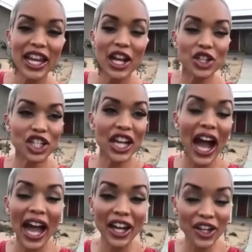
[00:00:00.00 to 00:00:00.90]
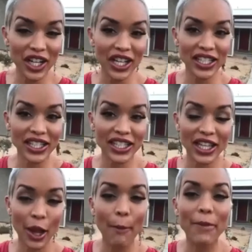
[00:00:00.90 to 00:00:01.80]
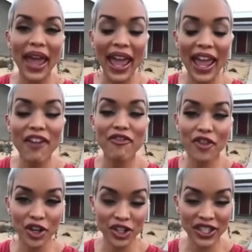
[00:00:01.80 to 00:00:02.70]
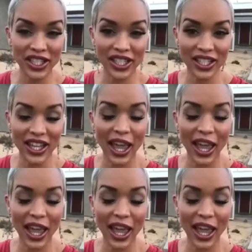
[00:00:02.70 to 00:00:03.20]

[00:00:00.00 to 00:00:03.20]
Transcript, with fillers: Now, she hired us May 1st.